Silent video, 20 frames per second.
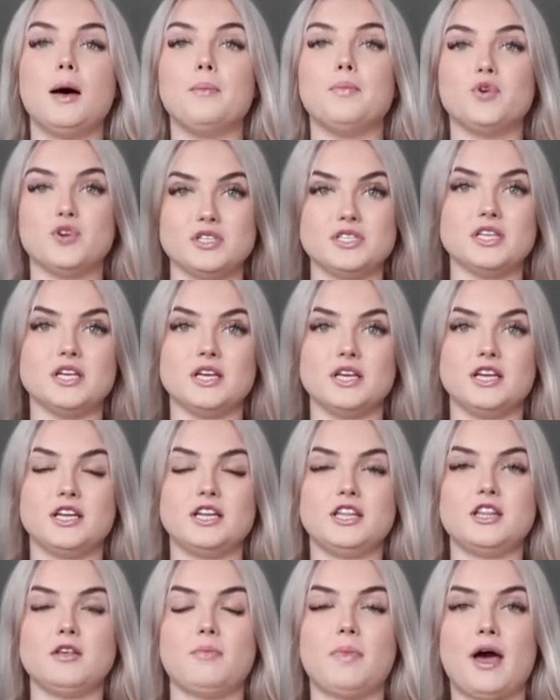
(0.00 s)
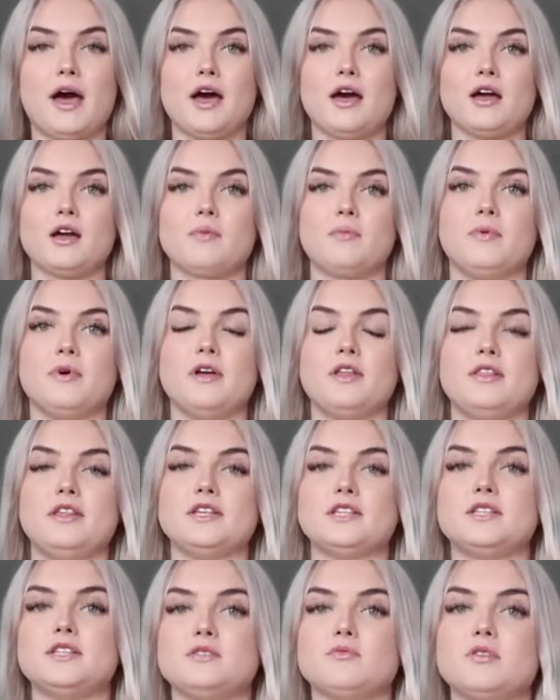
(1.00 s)
Brazilian in the back, but
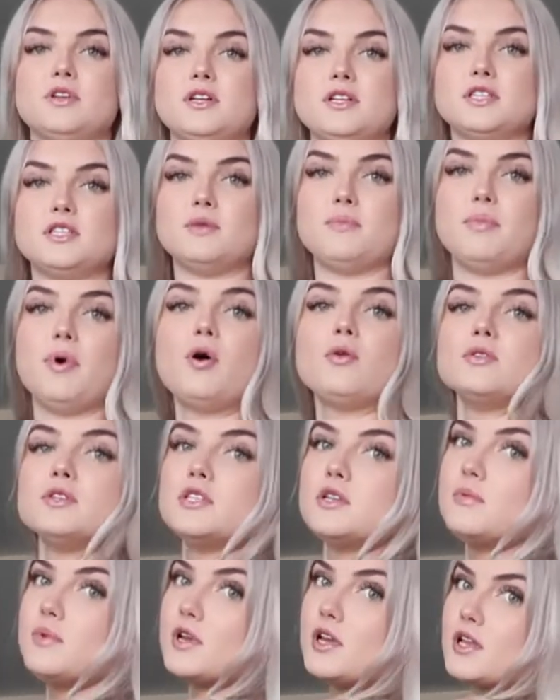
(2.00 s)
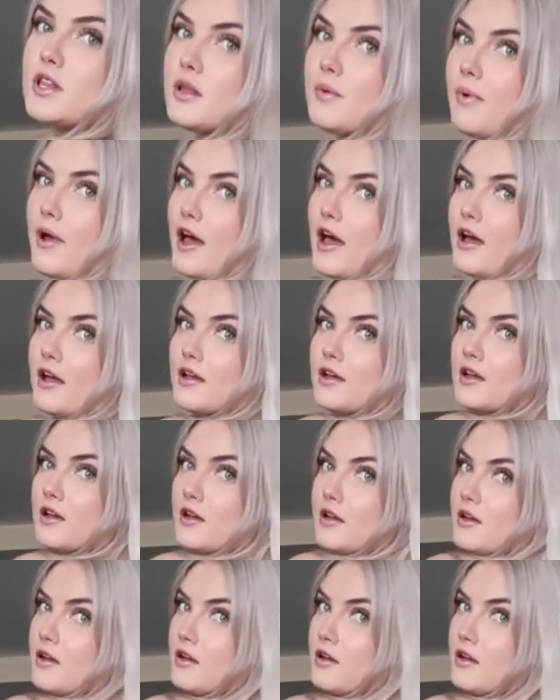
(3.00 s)
this is what it's supposed to be in the back.